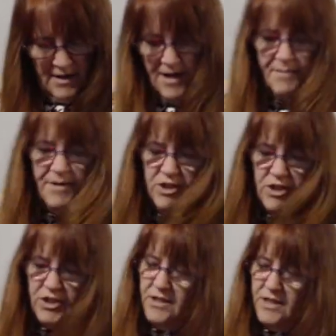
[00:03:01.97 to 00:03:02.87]
how
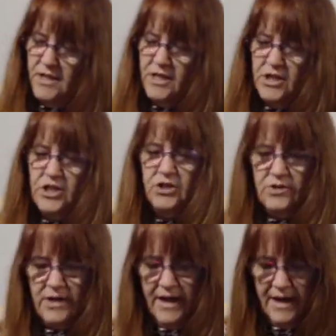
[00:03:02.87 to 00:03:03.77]
much
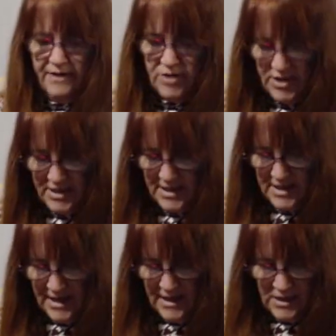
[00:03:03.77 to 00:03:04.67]
issues I have just
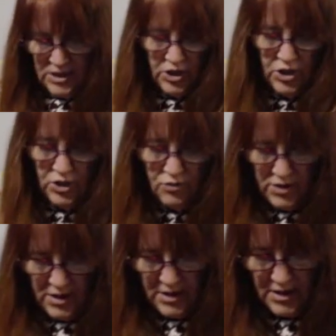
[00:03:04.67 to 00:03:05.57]
getting to
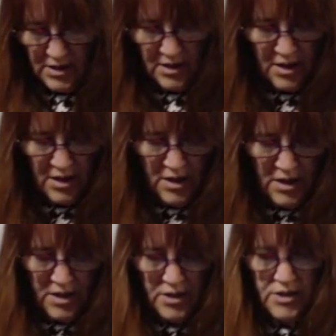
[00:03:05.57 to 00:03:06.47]
use it.
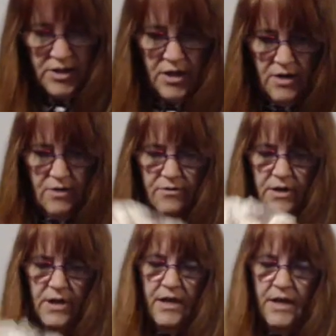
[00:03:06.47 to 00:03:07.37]
So,
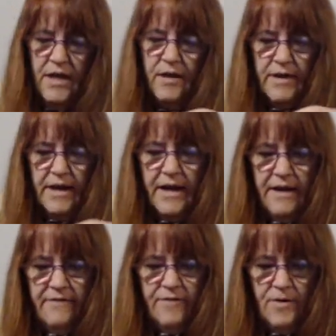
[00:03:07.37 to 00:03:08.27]
anyway, I
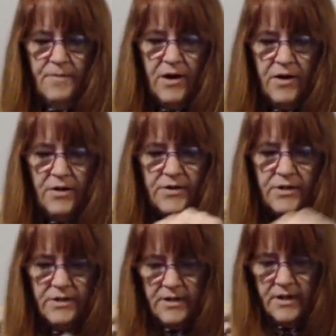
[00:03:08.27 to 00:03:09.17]
have four
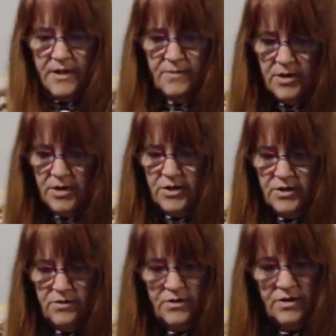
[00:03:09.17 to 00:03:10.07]
balls. I'm going to
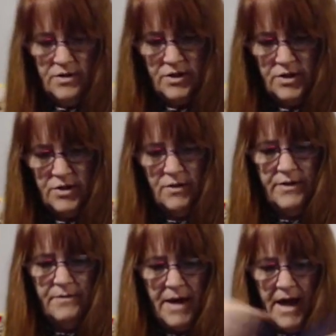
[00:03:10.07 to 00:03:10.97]
do two
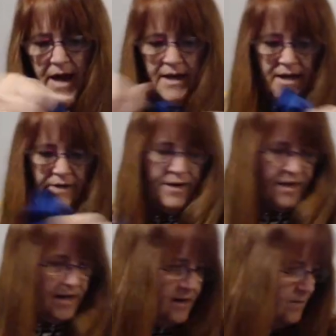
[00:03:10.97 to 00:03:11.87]
on the back, and
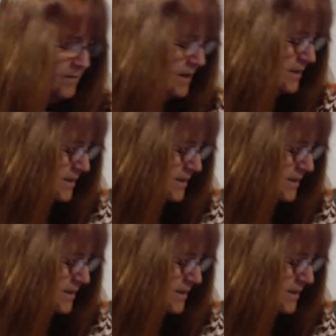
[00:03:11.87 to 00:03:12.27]
then I'll make